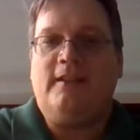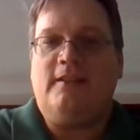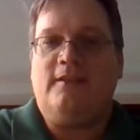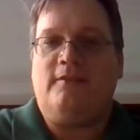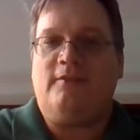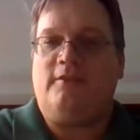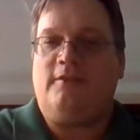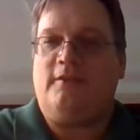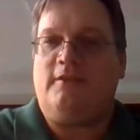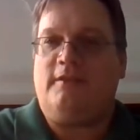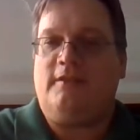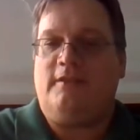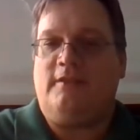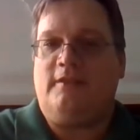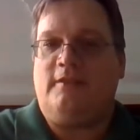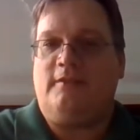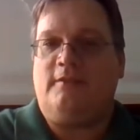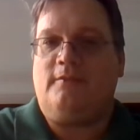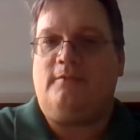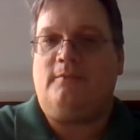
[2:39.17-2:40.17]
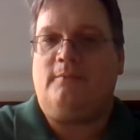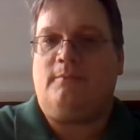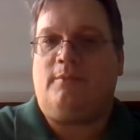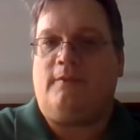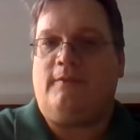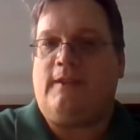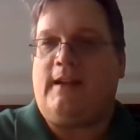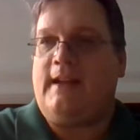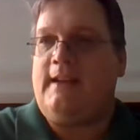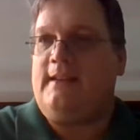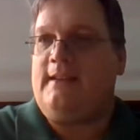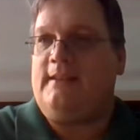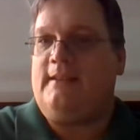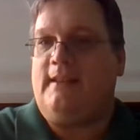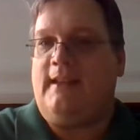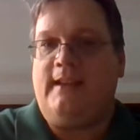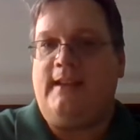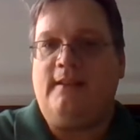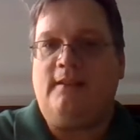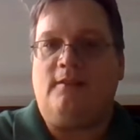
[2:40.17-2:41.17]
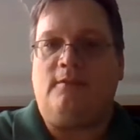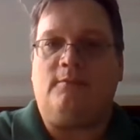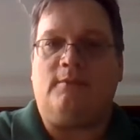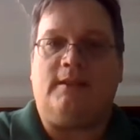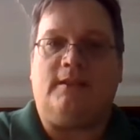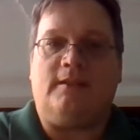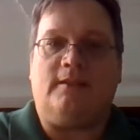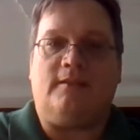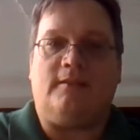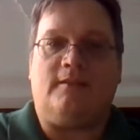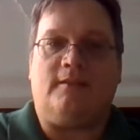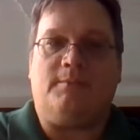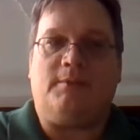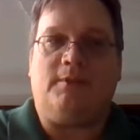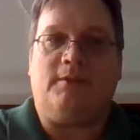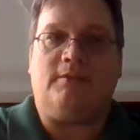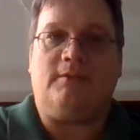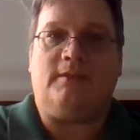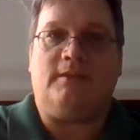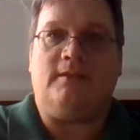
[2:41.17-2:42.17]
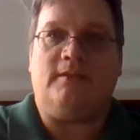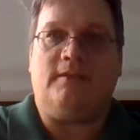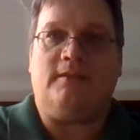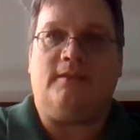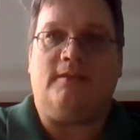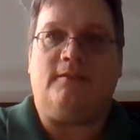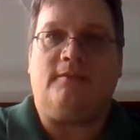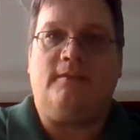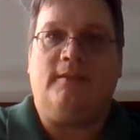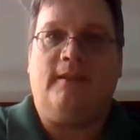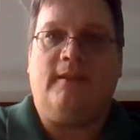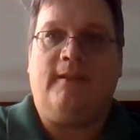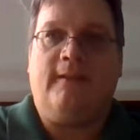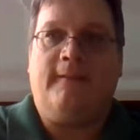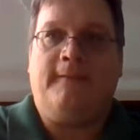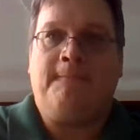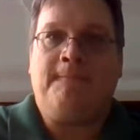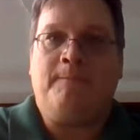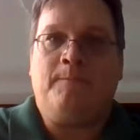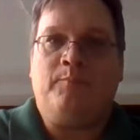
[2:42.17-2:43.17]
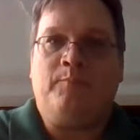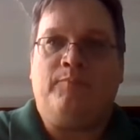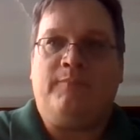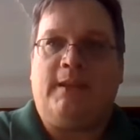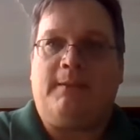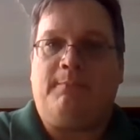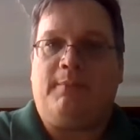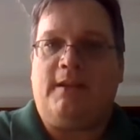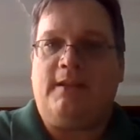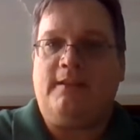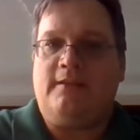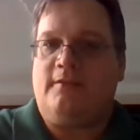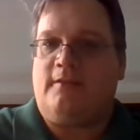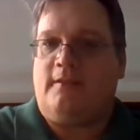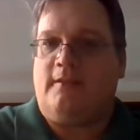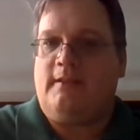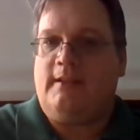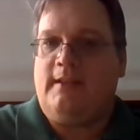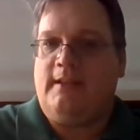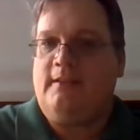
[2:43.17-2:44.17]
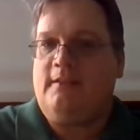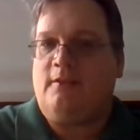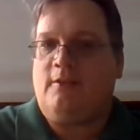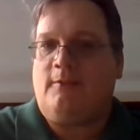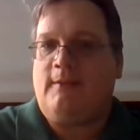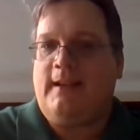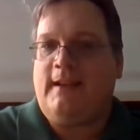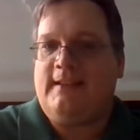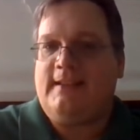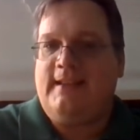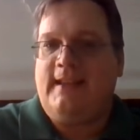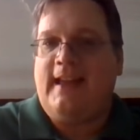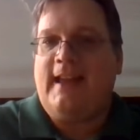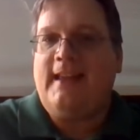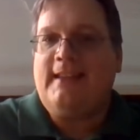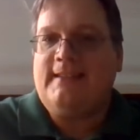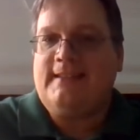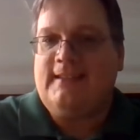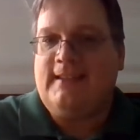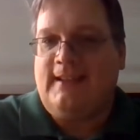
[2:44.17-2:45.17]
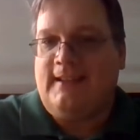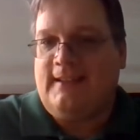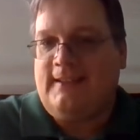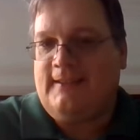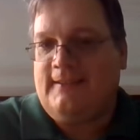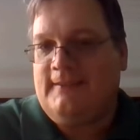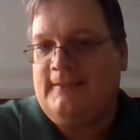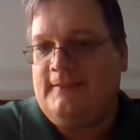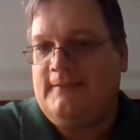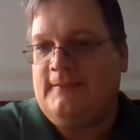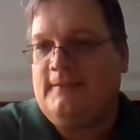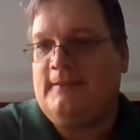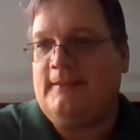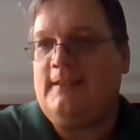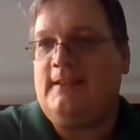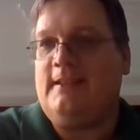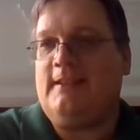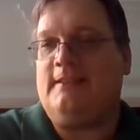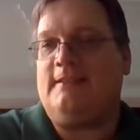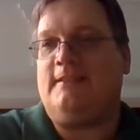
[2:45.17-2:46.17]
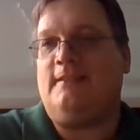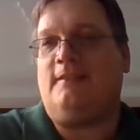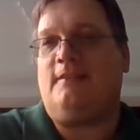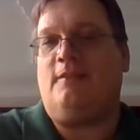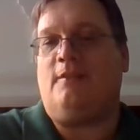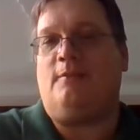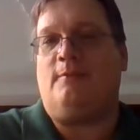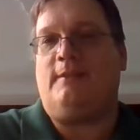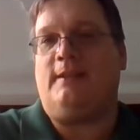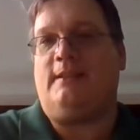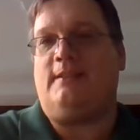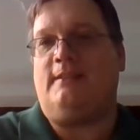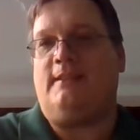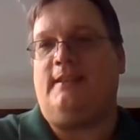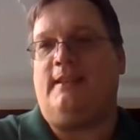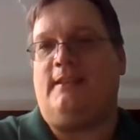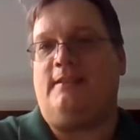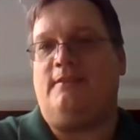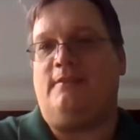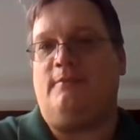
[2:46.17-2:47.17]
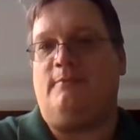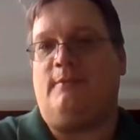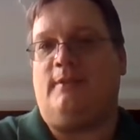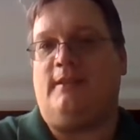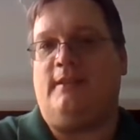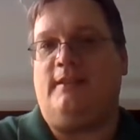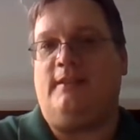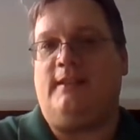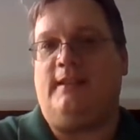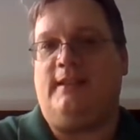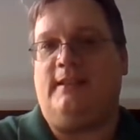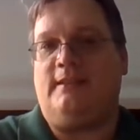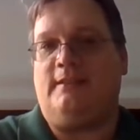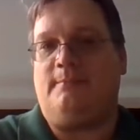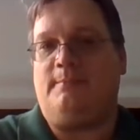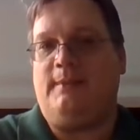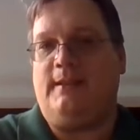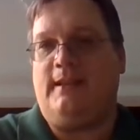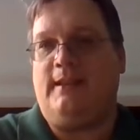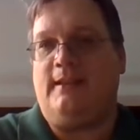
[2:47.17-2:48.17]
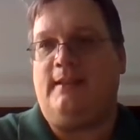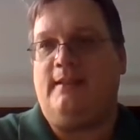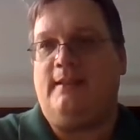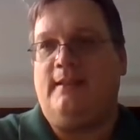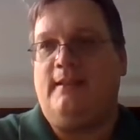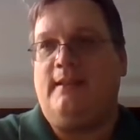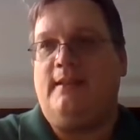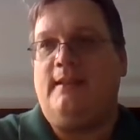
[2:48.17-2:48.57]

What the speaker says: you should do, provided they know what they're supposed to do. But your incorrect guessing isn't going to get you where you need to be.